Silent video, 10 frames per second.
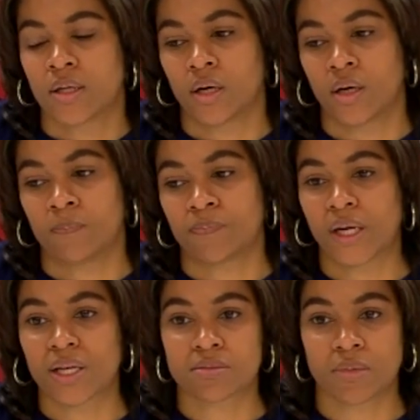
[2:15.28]

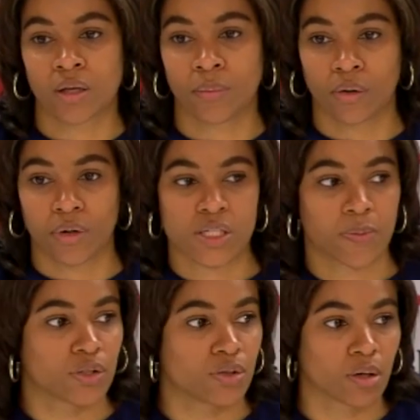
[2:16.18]
That doesn't mean we don't
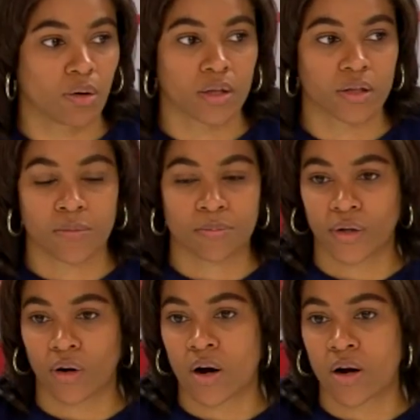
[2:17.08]
expect you to go out there and play
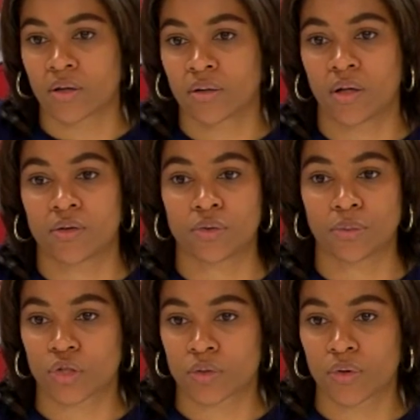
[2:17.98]
hard and do
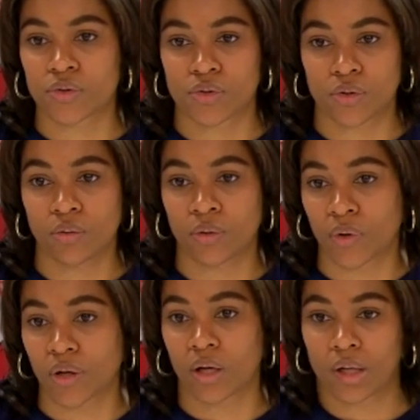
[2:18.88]
what you're supposed to do. And
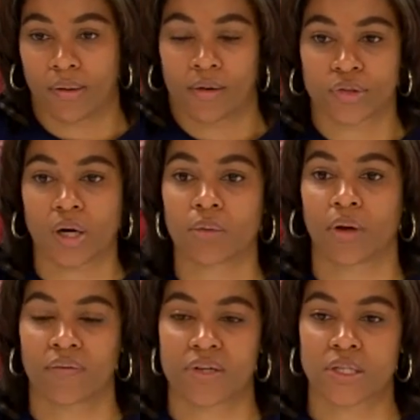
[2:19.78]
we're going to go out and try to win
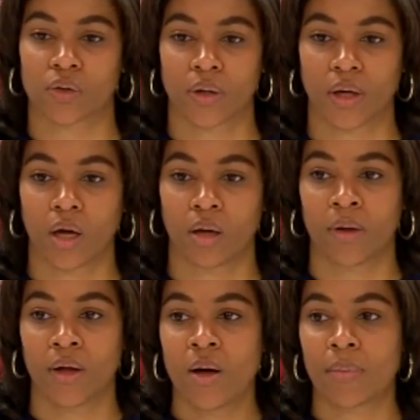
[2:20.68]
every single game.
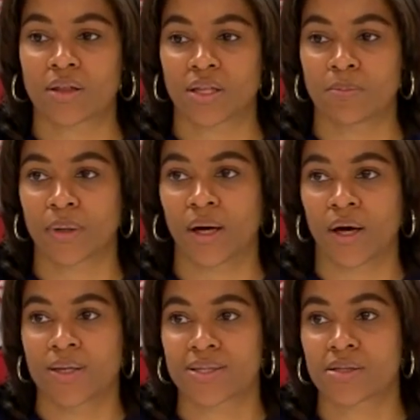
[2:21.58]
But I think
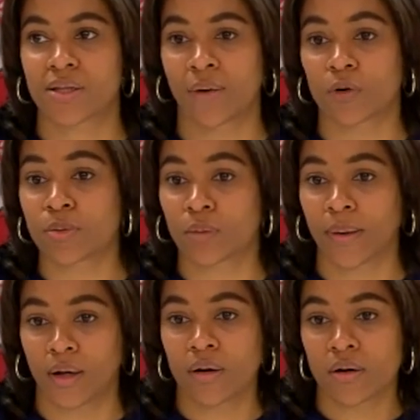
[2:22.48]
because they were
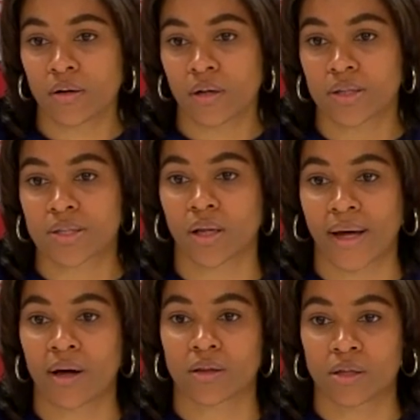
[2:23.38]
prepared, it has
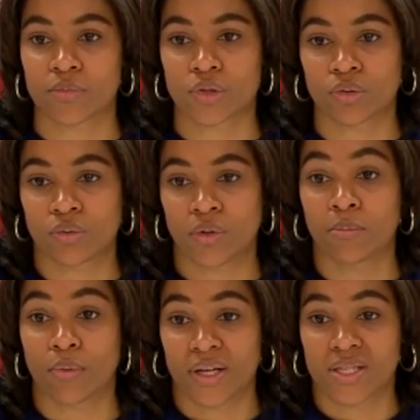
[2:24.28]
allowed them to
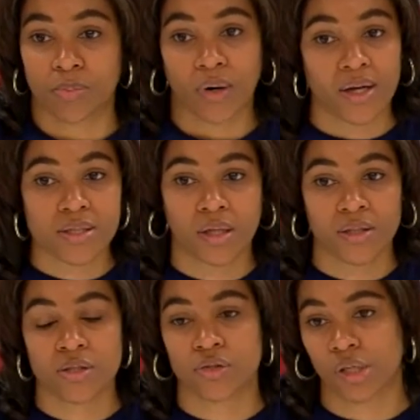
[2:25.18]
embrace the
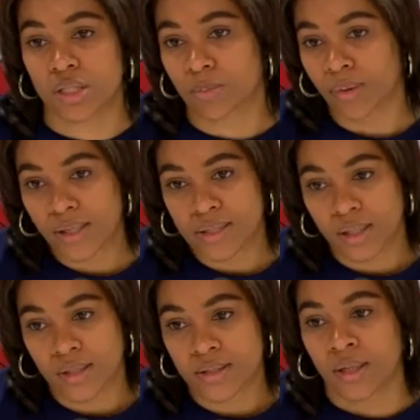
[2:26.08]
process, to trust the
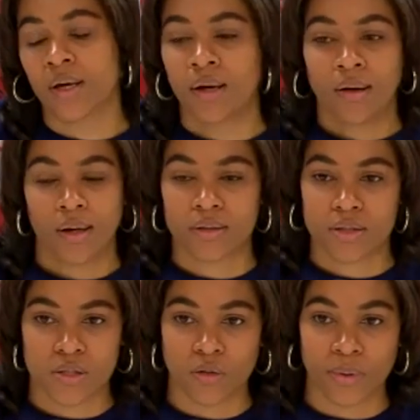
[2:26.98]
process, and to
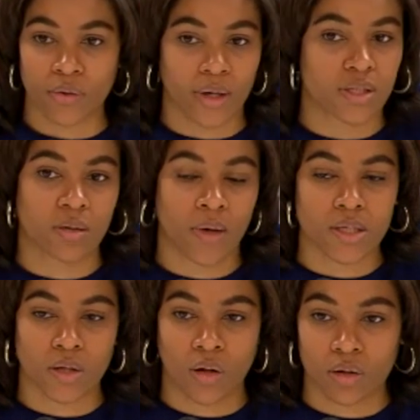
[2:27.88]
still be great
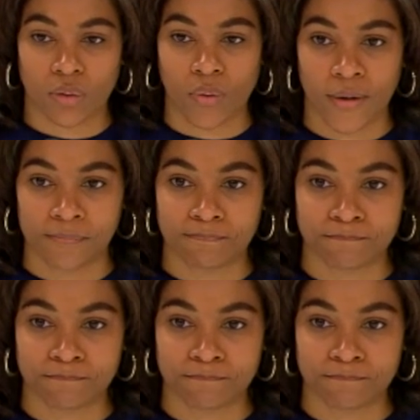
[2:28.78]
teammates along the way.